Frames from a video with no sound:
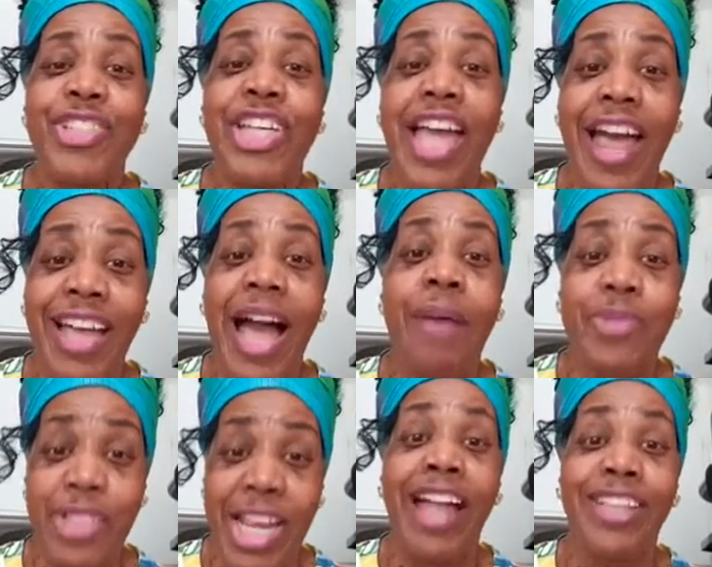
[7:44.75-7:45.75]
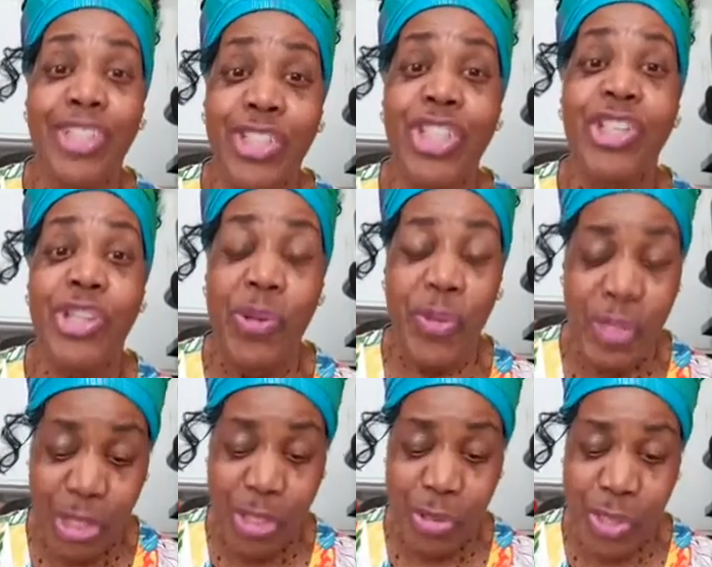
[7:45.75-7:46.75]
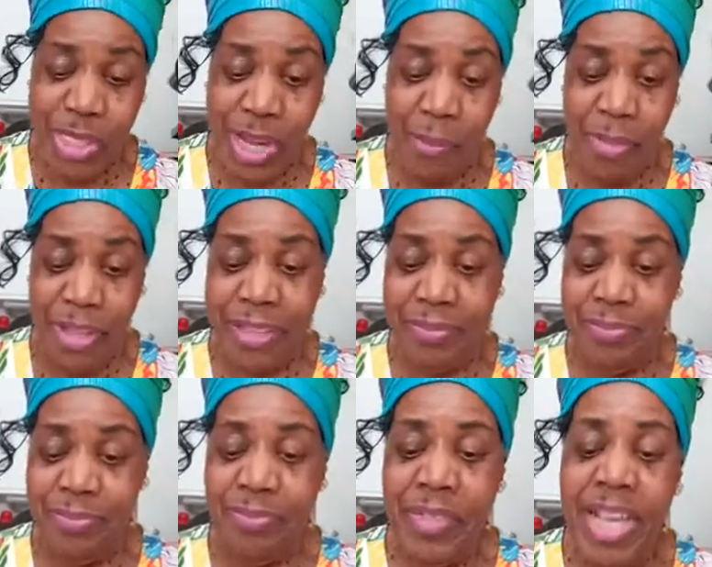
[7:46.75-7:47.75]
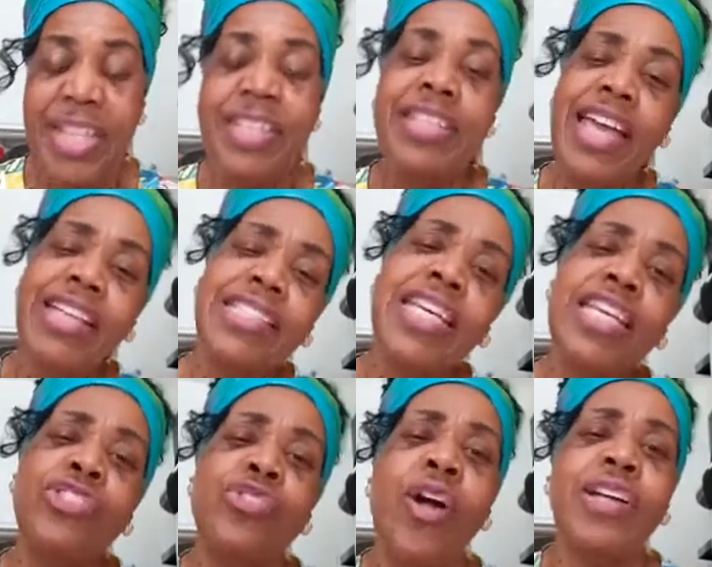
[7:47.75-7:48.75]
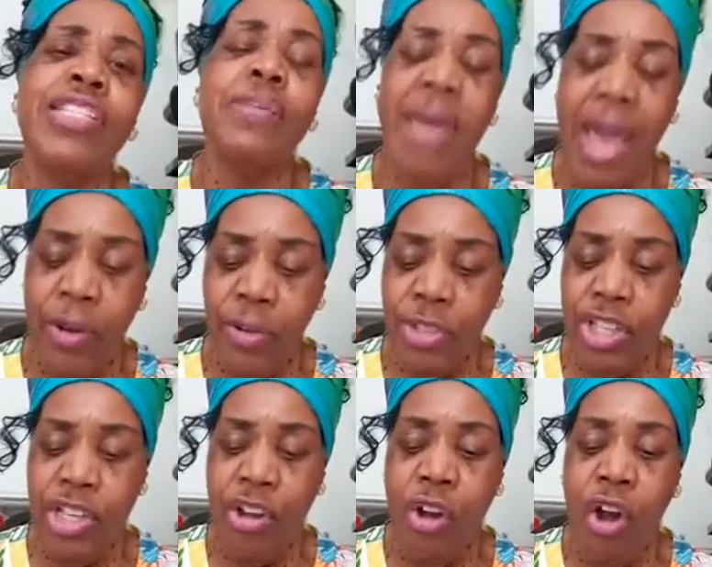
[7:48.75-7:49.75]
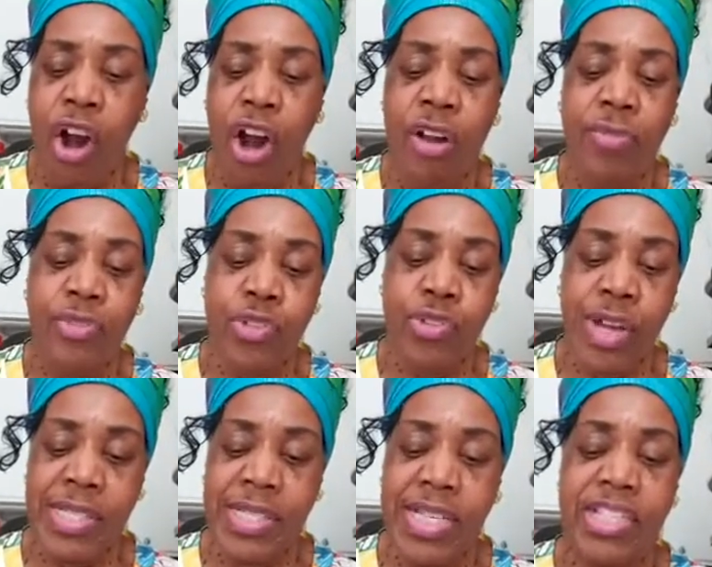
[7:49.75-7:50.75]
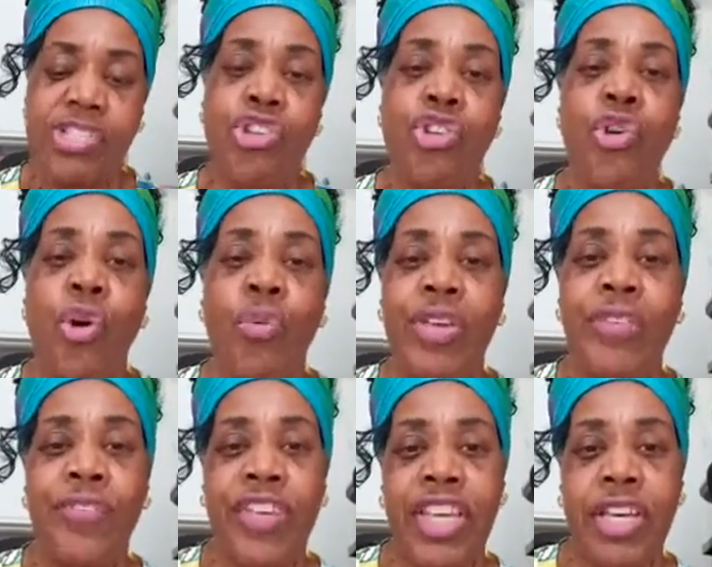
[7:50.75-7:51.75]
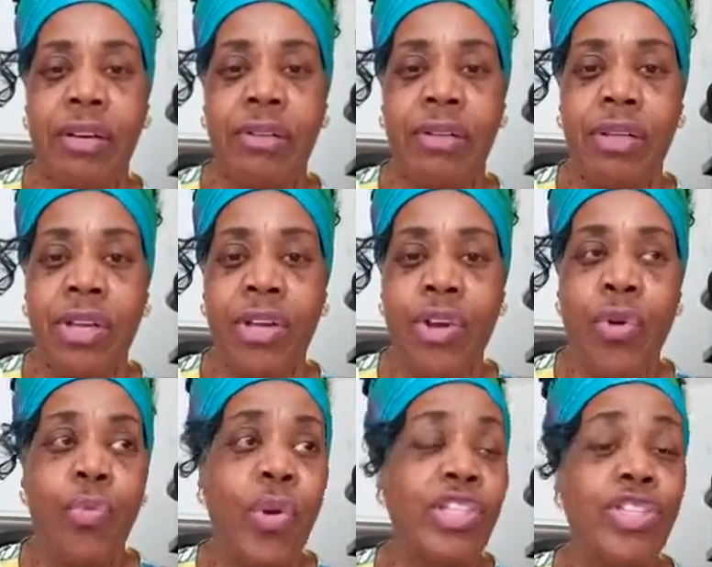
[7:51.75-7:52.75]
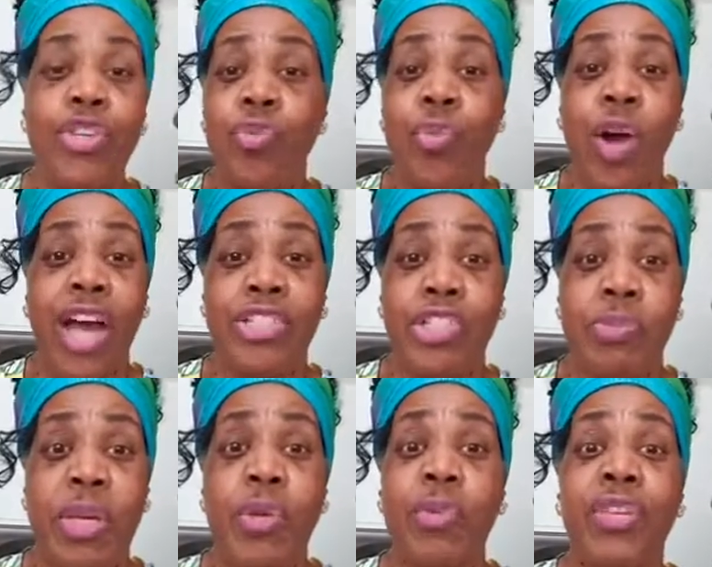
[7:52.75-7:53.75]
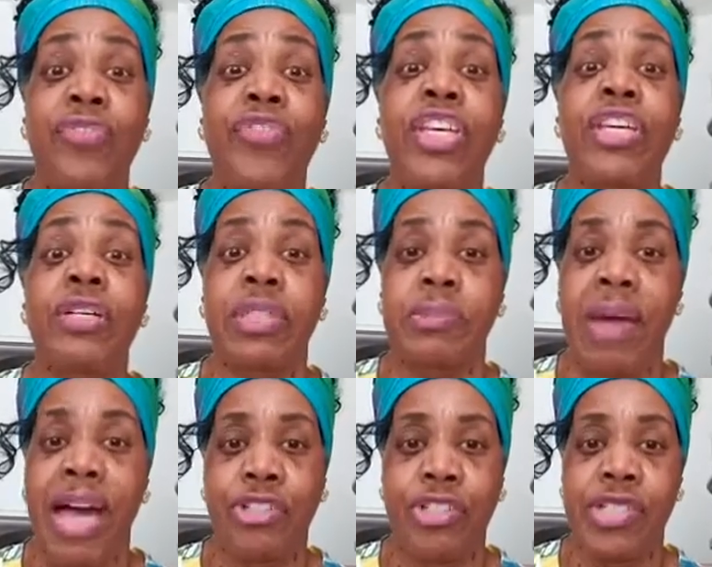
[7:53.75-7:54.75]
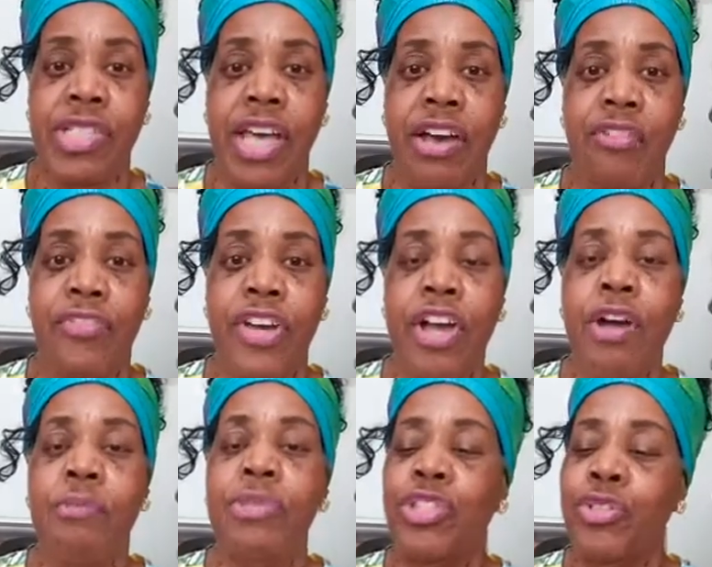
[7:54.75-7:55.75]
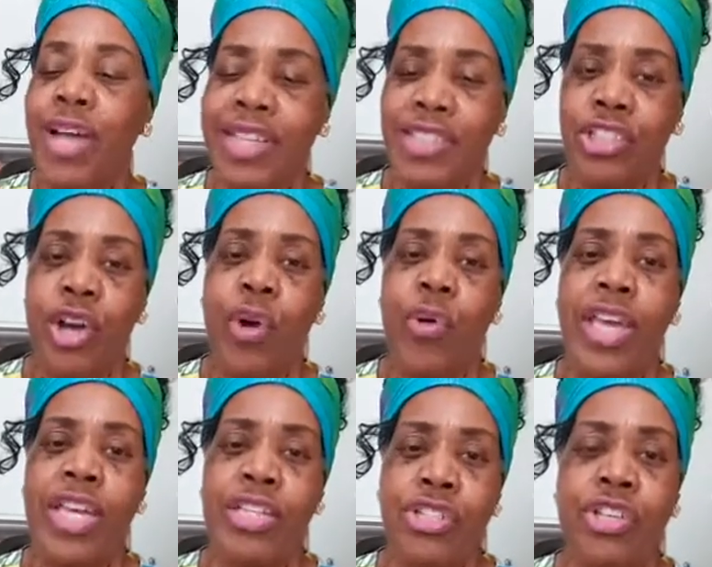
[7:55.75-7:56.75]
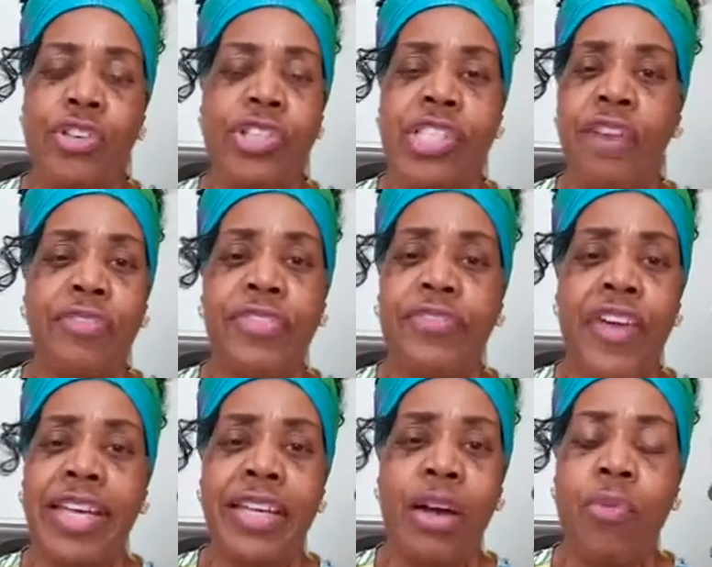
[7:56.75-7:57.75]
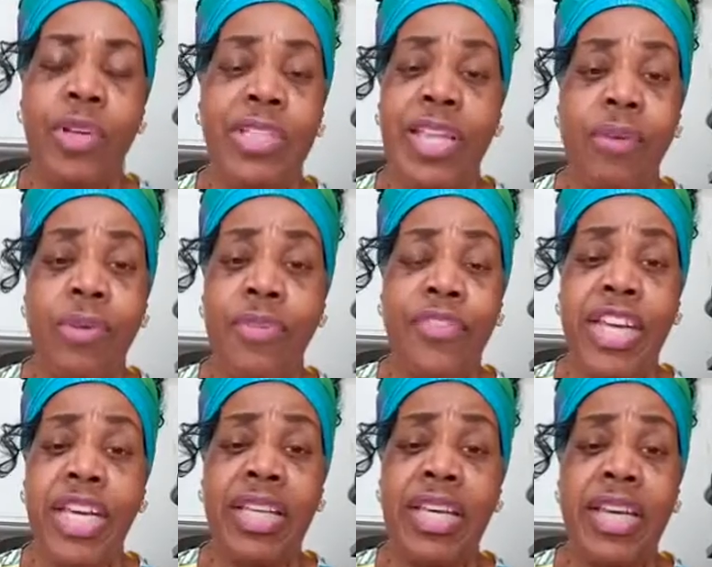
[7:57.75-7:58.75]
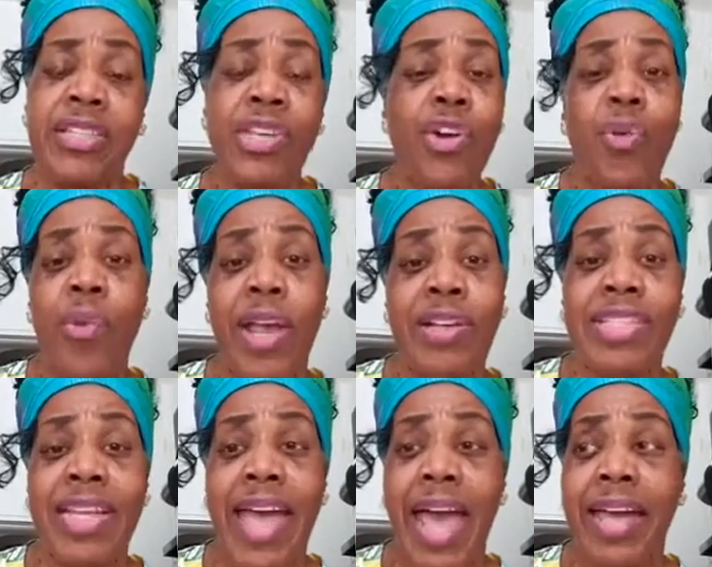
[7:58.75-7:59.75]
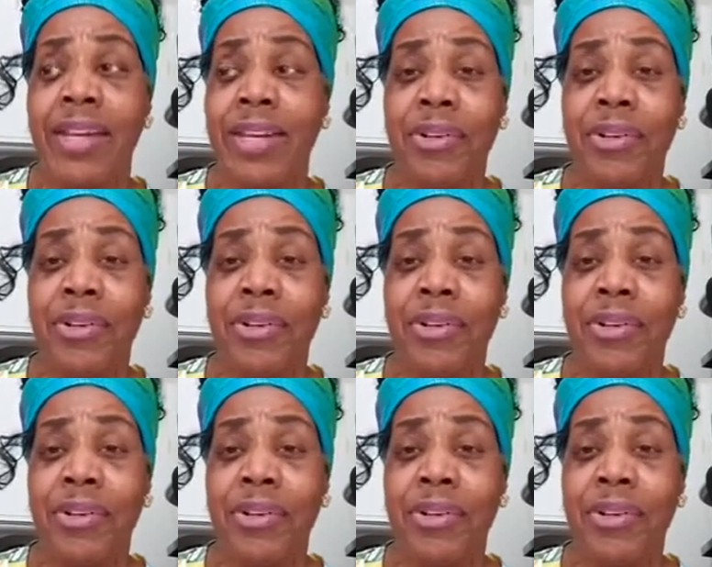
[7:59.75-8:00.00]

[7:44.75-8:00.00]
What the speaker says: I'm challenging you to do something. The next thing it talks about, the R of trust, is your reveal. What do you want to be revealed about yourself? But you got to go into yourself to find out what that reveal is. Where's it at?